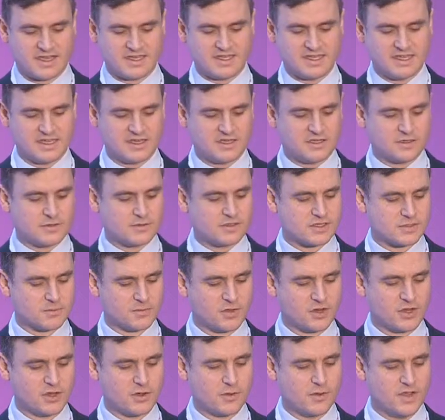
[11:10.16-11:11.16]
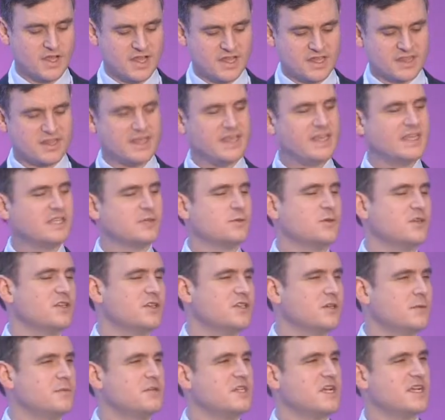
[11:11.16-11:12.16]
Tier 2s and below. These were the
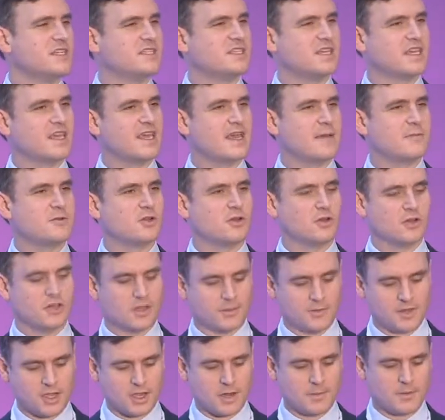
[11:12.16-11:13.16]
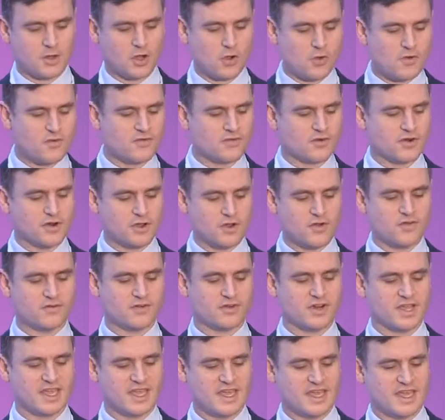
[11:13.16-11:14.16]
subjects that kept on coming up over and
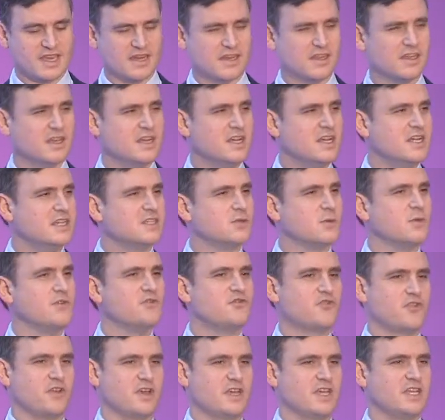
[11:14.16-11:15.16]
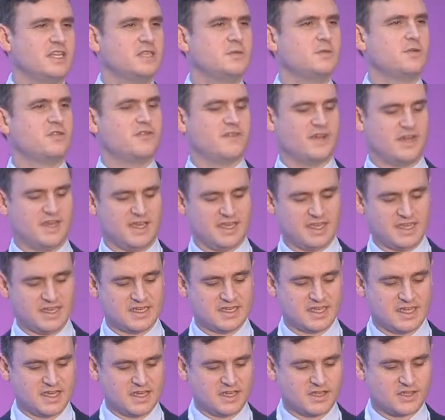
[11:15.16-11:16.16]
over again. So we've tried to
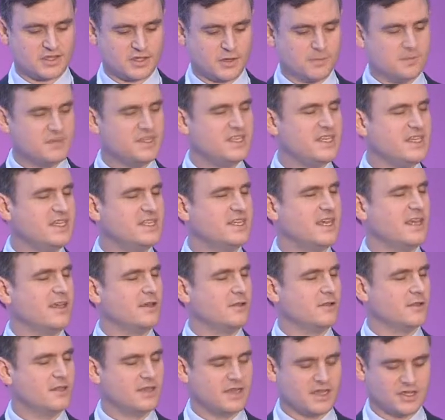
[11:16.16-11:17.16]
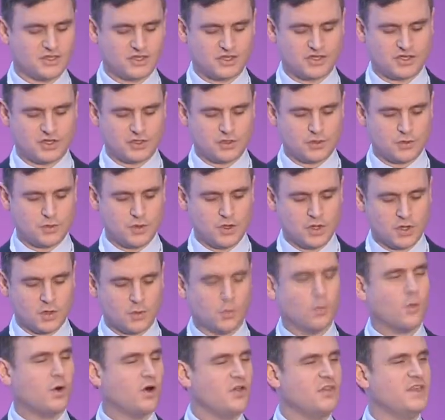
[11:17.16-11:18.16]
provide some detail as to
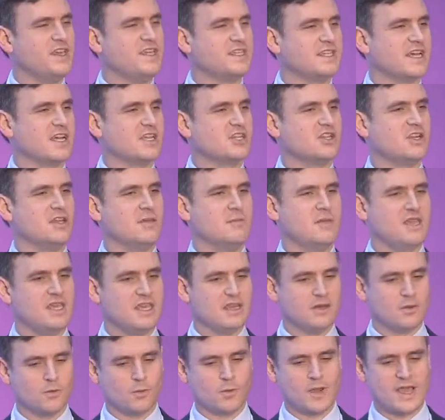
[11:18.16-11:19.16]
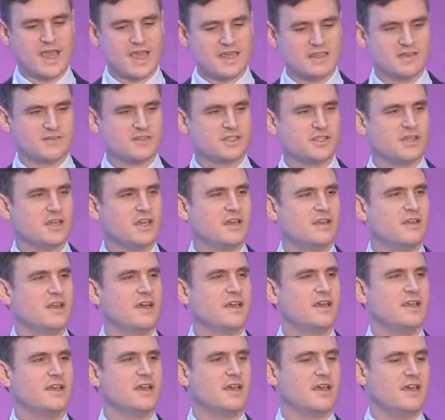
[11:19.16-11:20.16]
what these actually mean, where there's
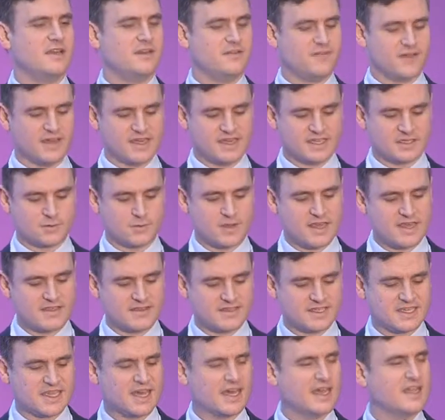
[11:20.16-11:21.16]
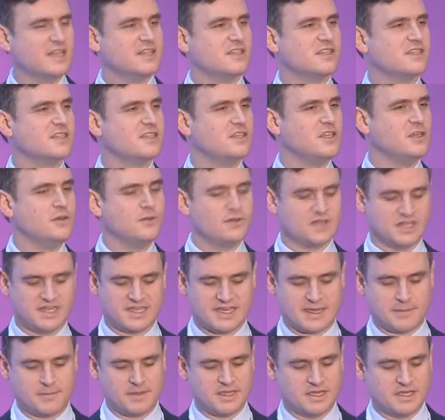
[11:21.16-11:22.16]
advice, where there's guidance that you can
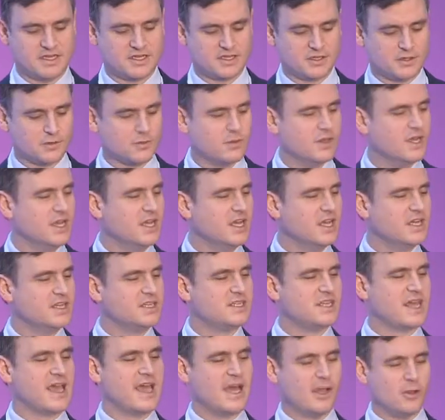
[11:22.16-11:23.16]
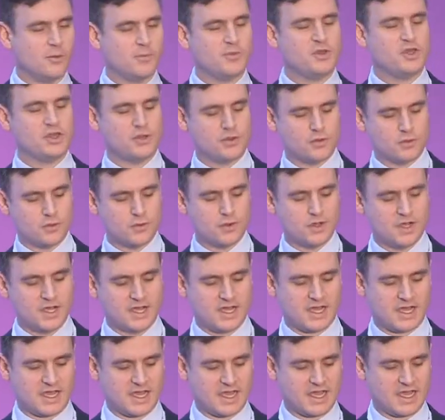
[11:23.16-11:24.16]
tap into to help you
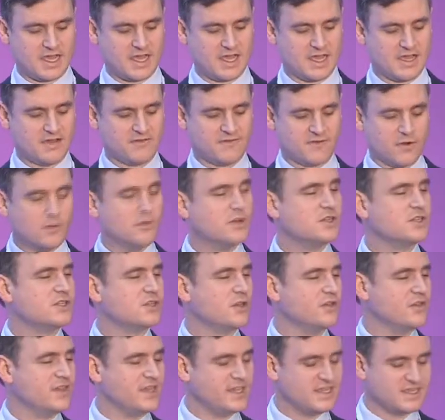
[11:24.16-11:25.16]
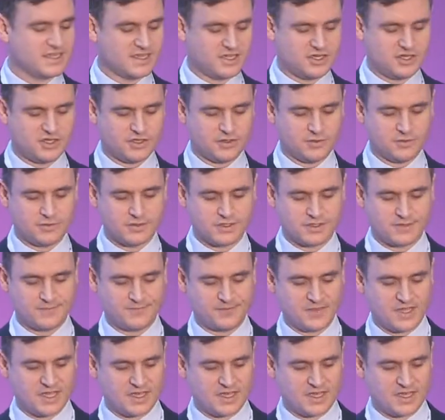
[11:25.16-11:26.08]
focus on these issues.